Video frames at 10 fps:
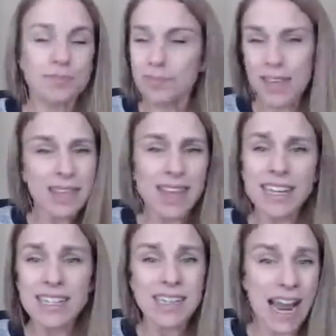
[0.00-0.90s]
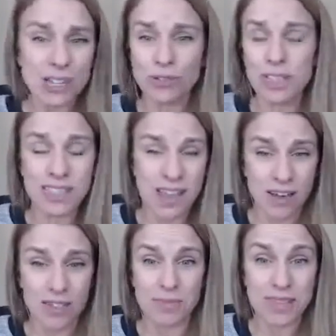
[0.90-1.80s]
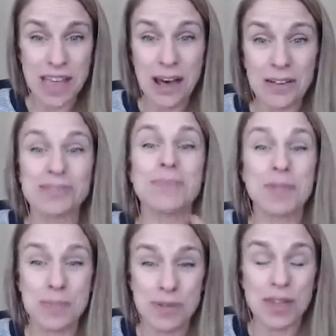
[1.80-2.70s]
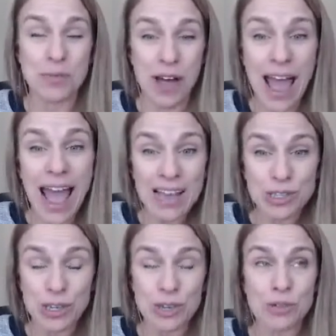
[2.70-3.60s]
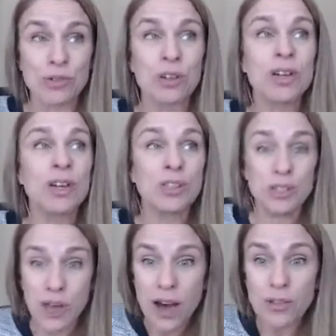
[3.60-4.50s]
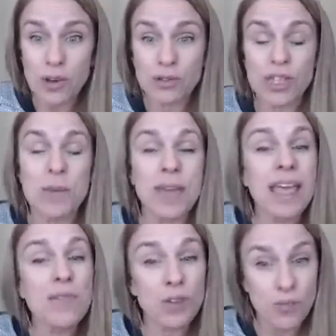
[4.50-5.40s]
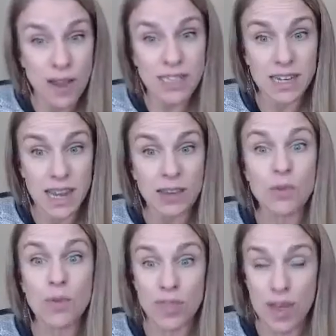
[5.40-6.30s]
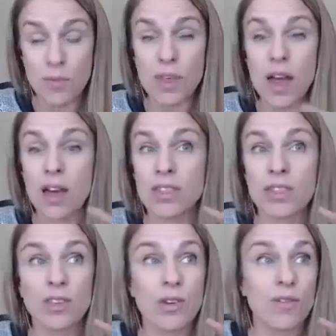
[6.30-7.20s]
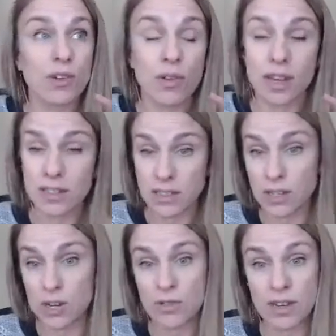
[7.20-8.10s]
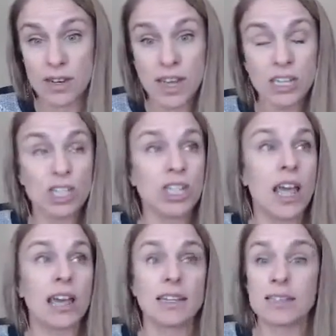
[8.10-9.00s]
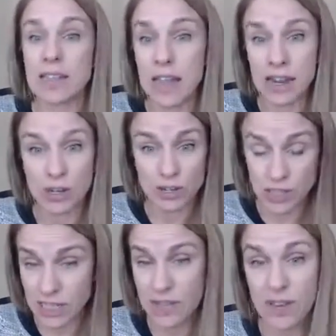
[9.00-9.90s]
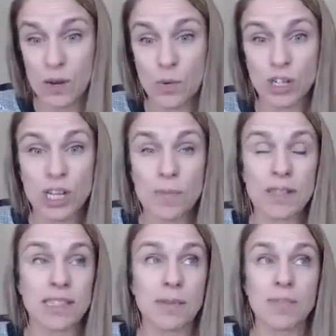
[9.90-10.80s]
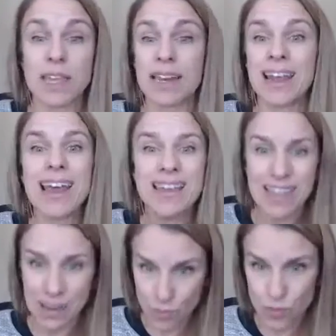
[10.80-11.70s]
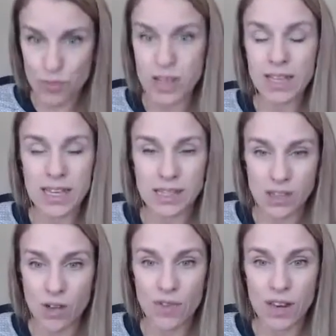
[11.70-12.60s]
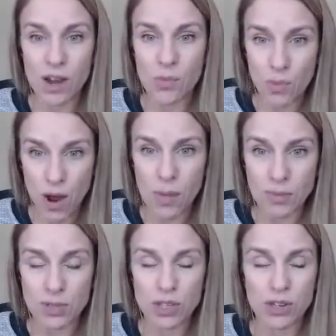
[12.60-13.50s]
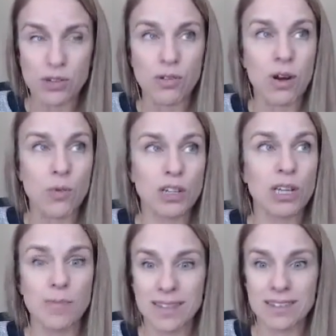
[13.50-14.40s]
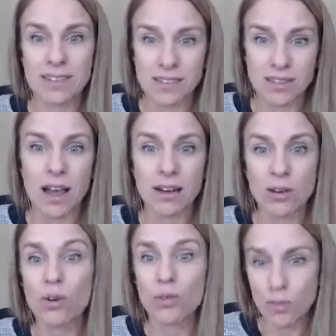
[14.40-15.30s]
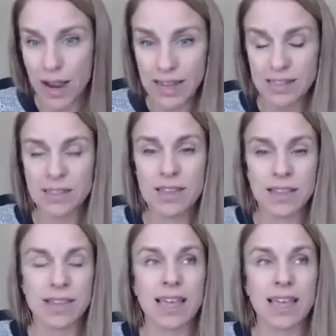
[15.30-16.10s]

they just naturally sell themselves, and people then will ask you to health coach them if you resonate with them you have the great, the niche, and you're giving a workshop on something that really is solving a problem to you, a workshop that is done right, that they can